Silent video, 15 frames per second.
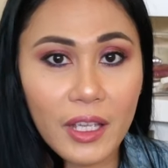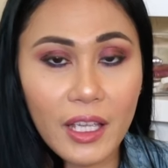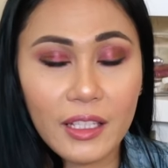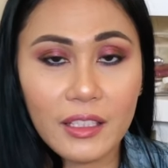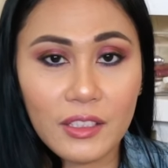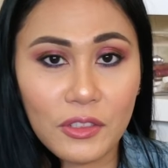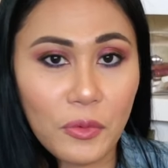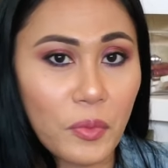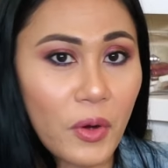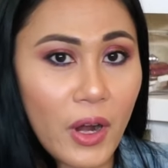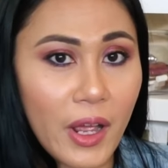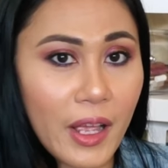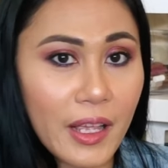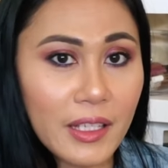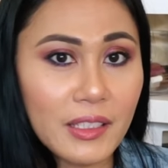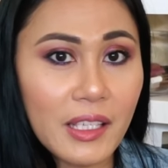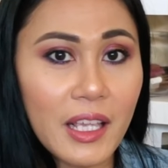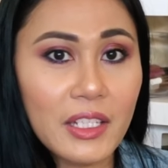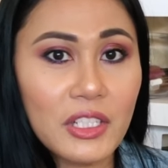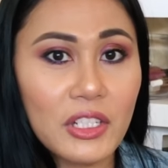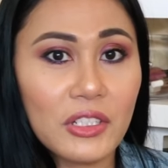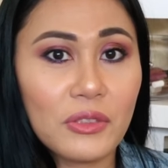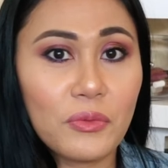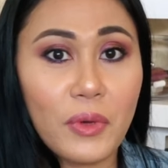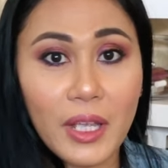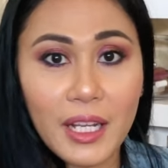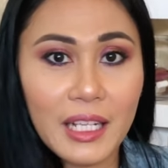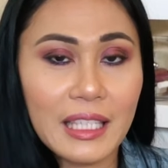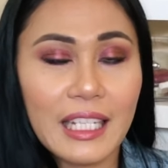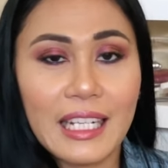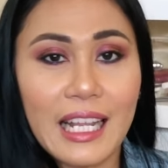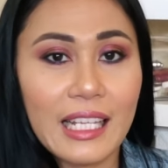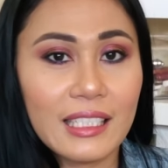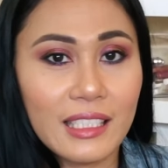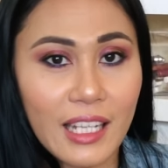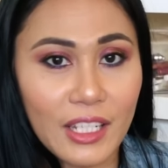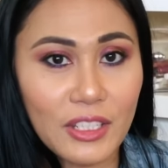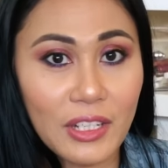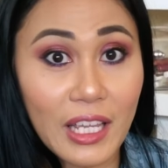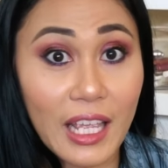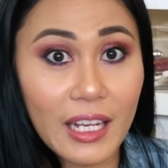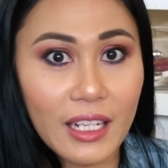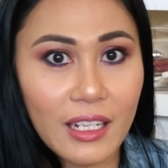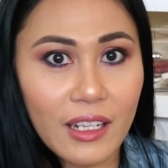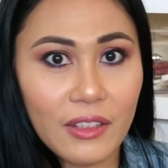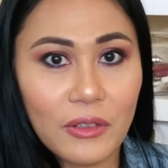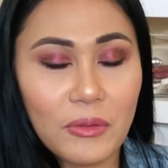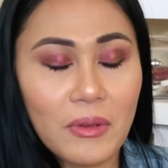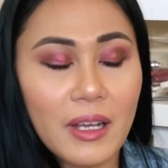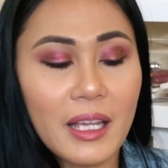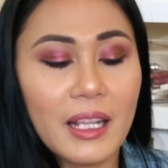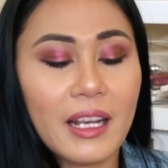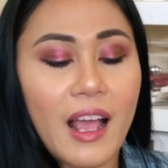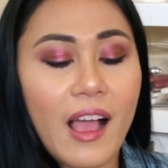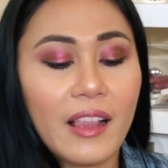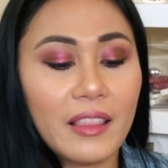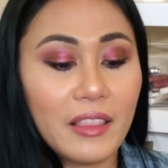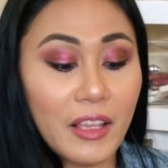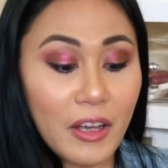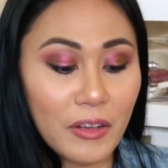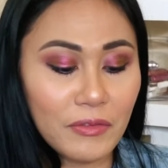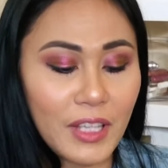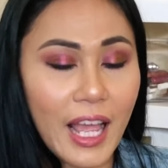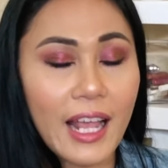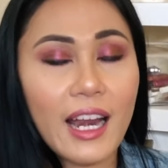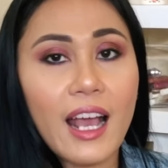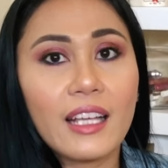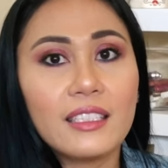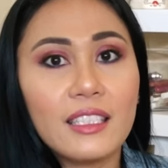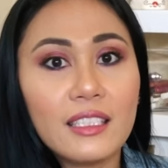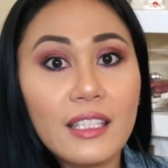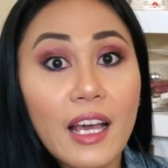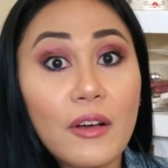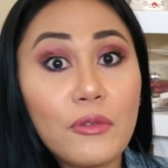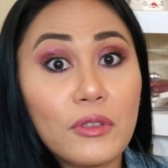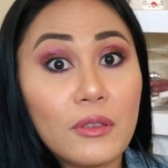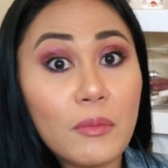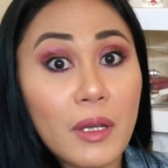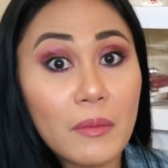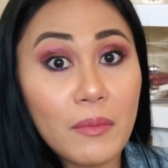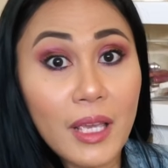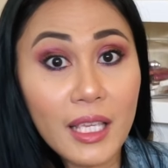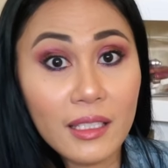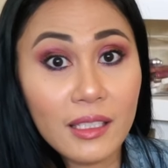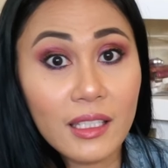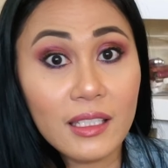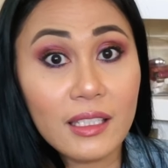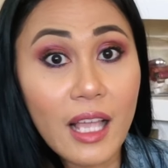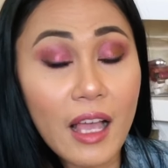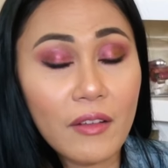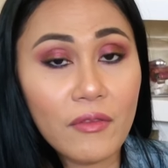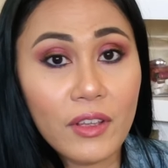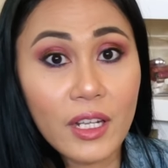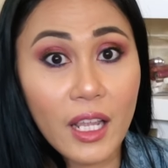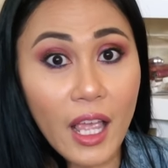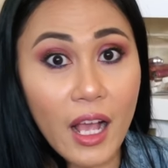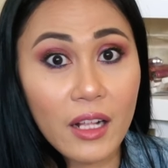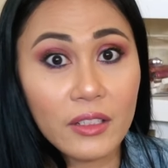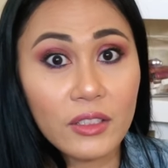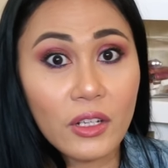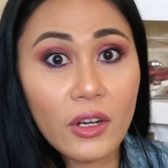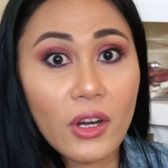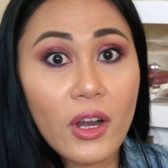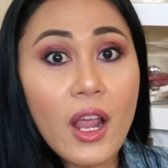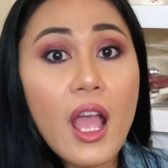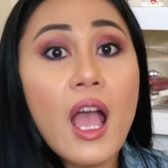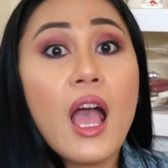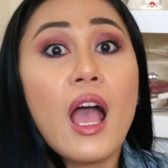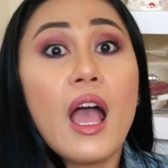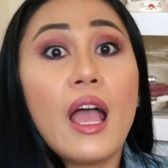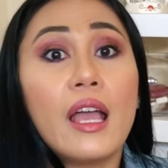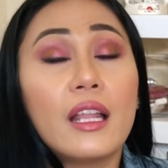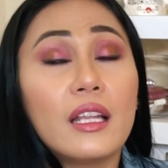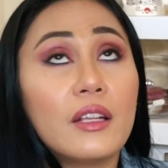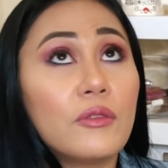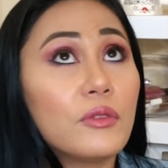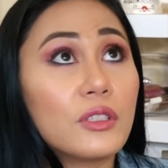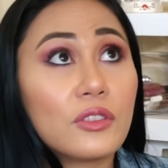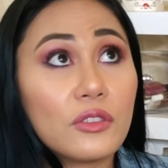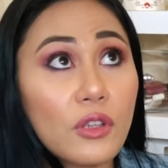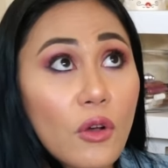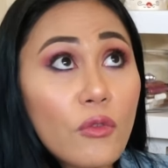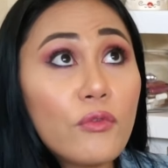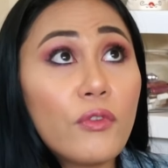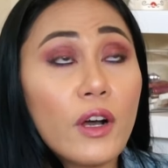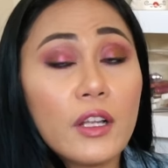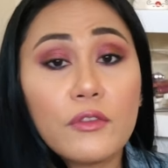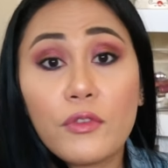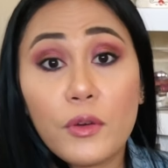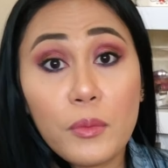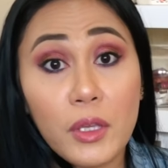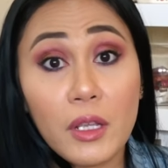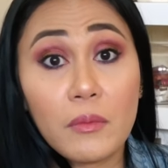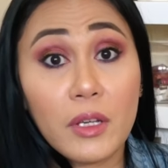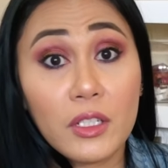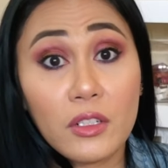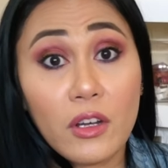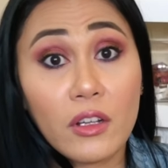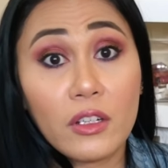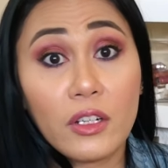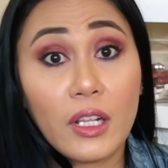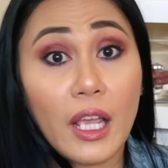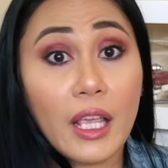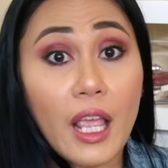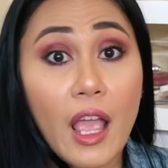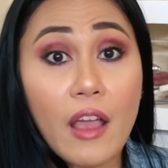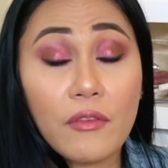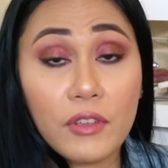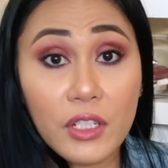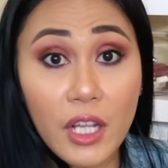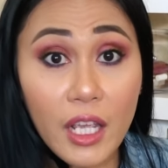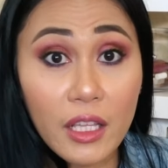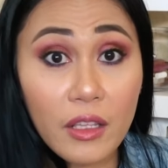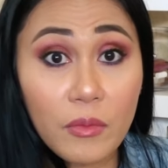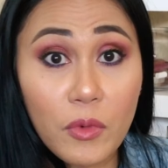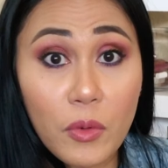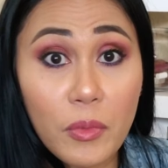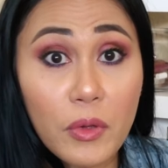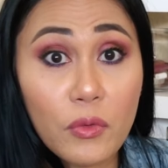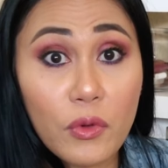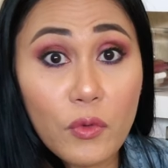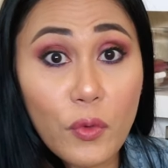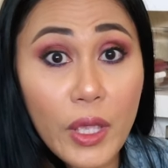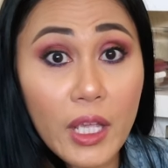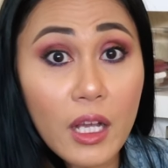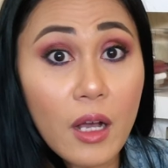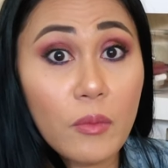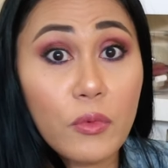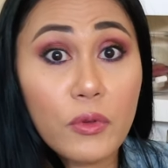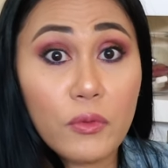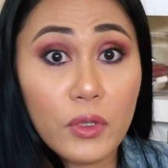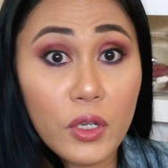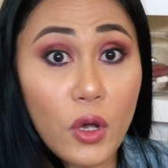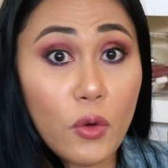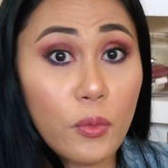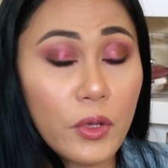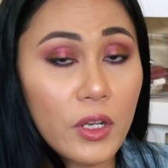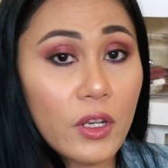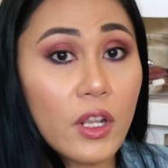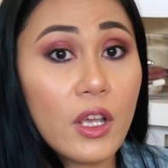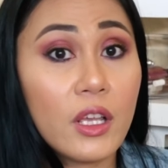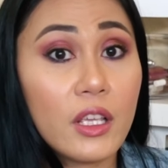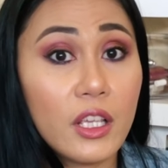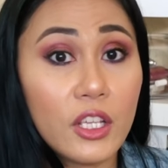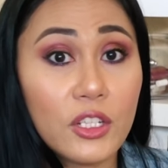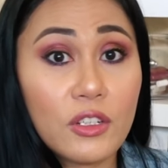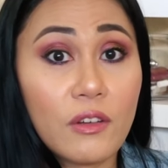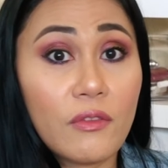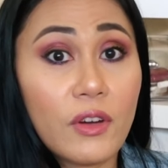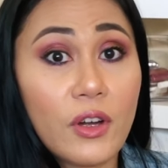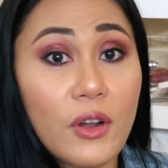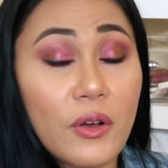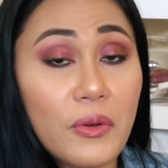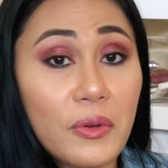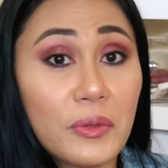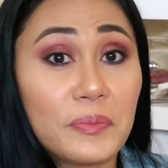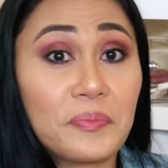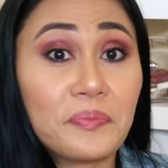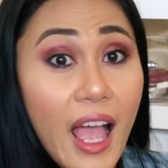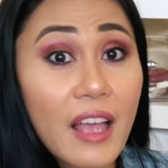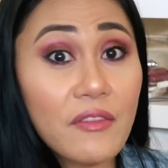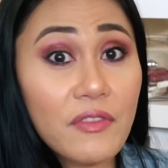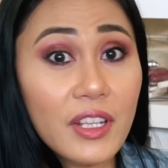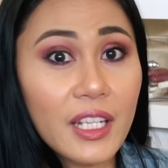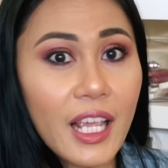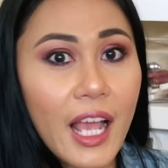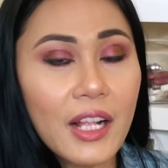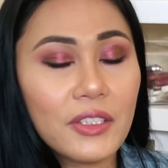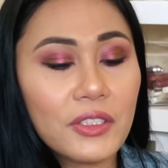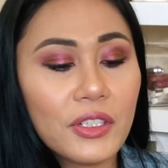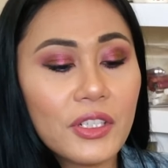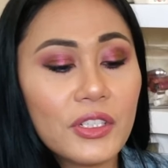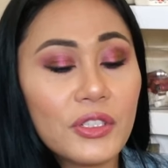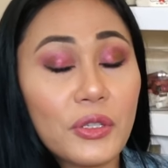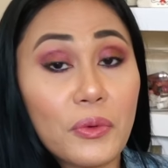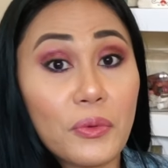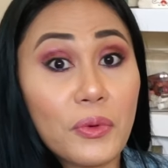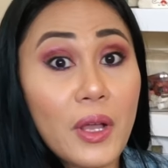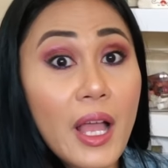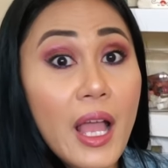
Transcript: and the surprise and just waiting the next day to get another one. I love that. I did that with my Macy's advent calendar and it was so fun for me and my daughter. Like every day the moment we wake up, we would open each of our own advent calendars. So